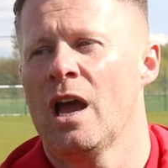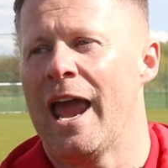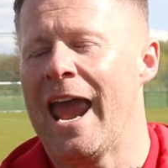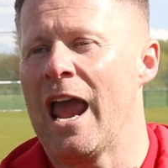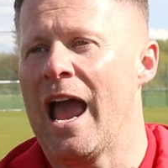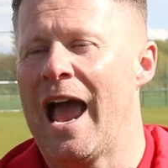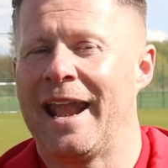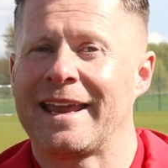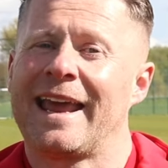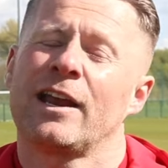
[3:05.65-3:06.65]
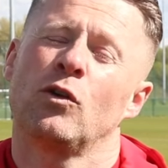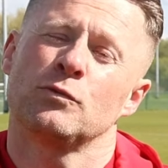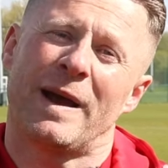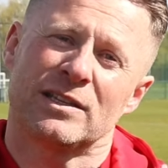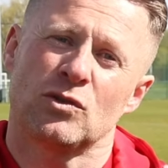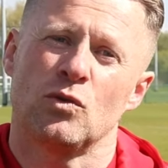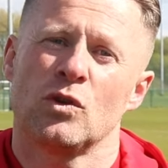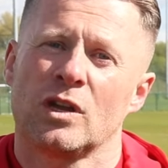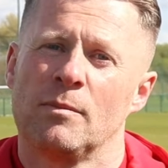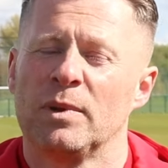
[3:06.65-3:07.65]
And again, it goes back
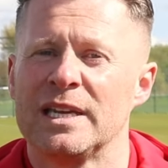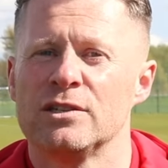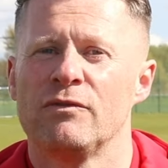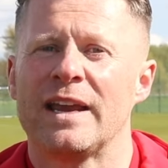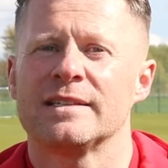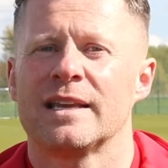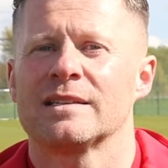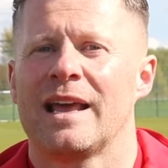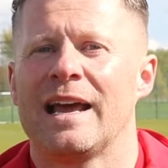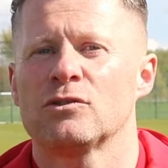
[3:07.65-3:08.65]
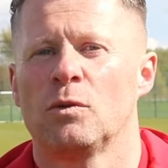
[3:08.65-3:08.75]
to completion rates, things like that.